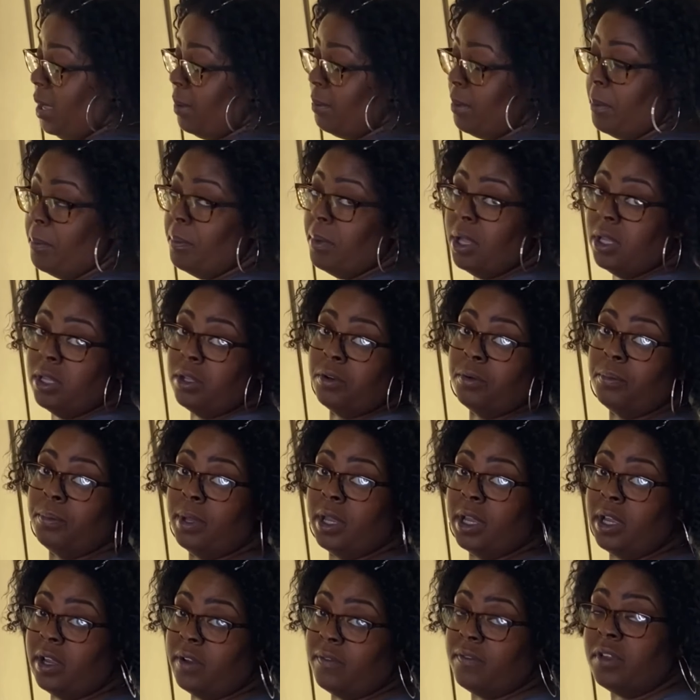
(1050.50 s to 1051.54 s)
if you ask
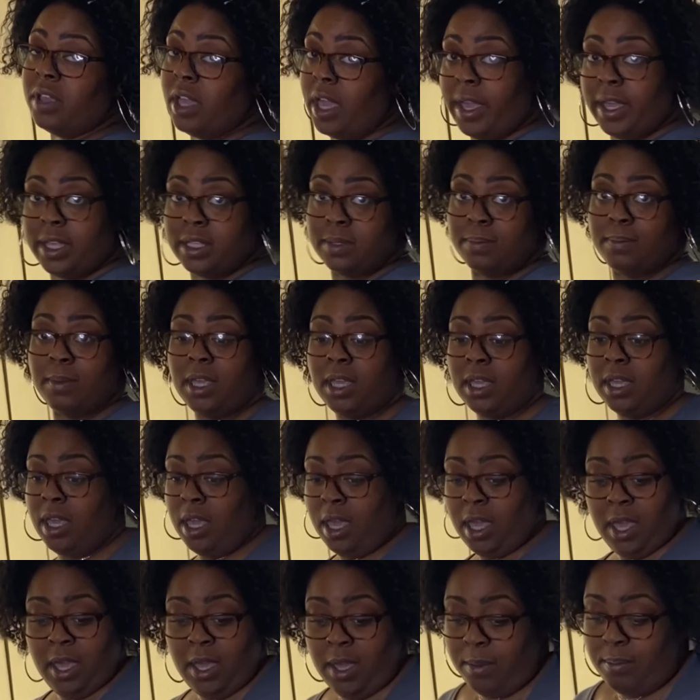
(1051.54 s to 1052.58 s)
me,
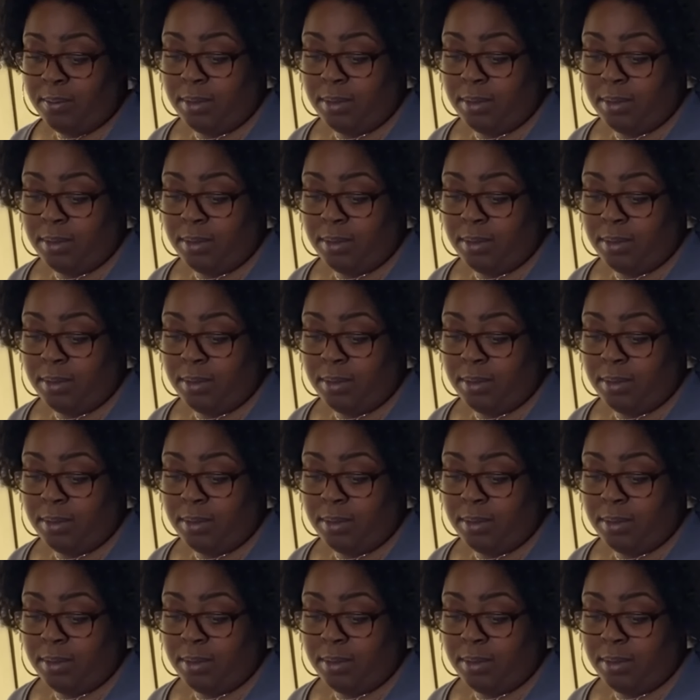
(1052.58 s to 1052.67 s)
because